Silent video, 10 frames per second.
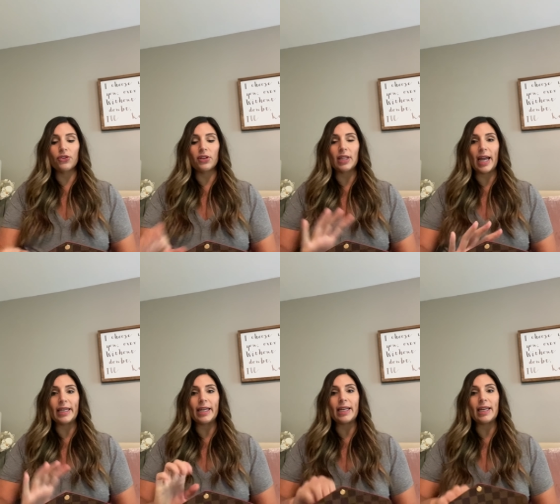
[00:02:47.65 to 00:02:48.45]
the
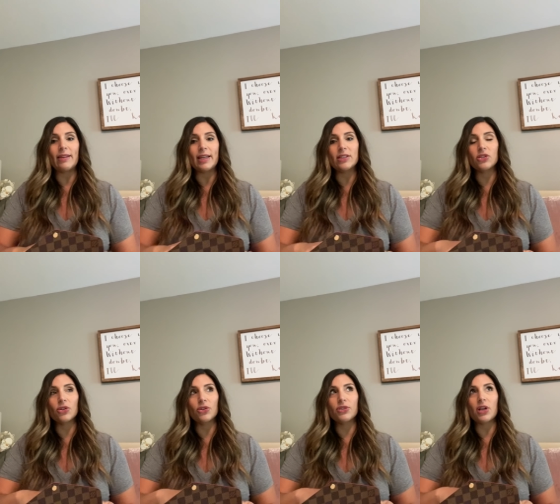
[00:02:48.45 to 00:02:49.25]
lining in the
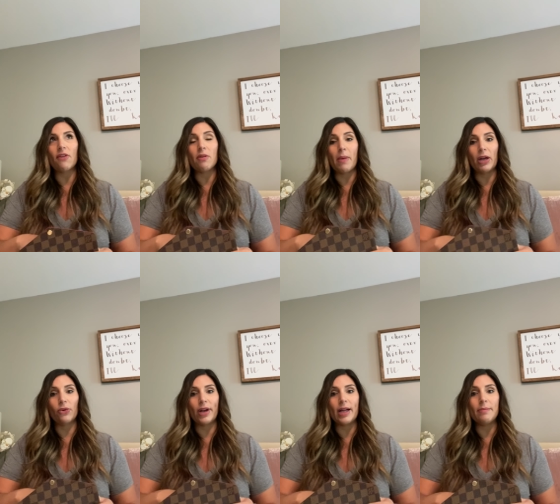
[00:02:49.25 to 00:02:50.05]
inserts of the
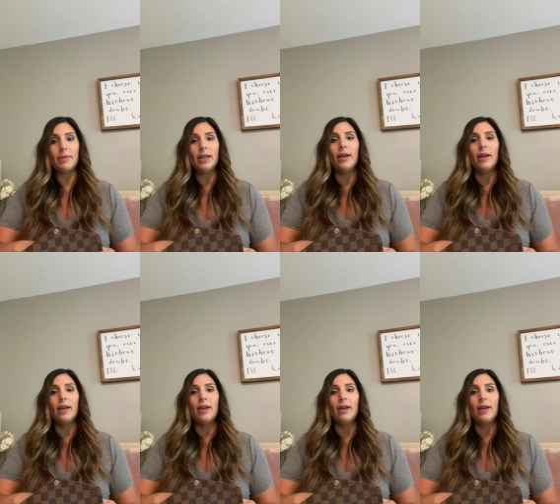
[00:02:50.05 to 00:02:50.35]
monogram